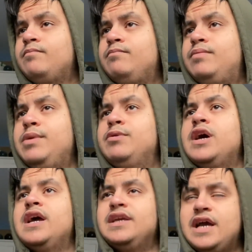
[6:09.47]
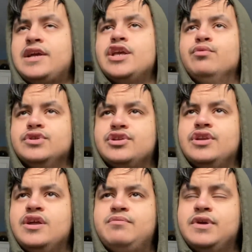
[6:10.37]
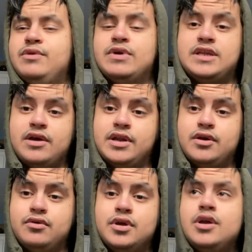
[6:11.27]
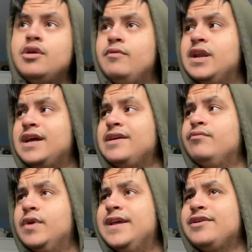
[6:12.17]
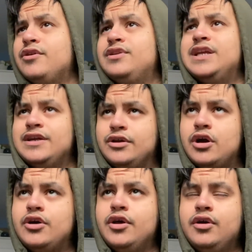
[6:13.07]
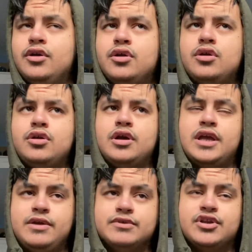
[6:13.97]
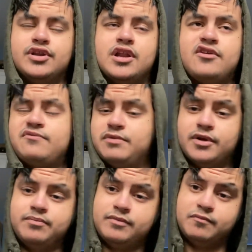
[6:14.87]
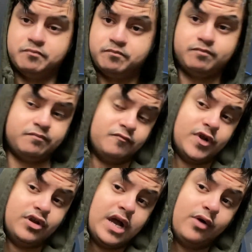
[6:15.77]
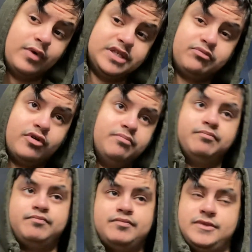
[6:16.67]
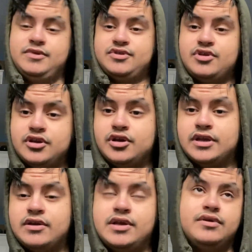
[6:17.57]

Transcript: People like Ngakia was good enough, but he went downhill. We let go Dean Garner. He was good enough, but when you're at West Brom, it's going to go downhill.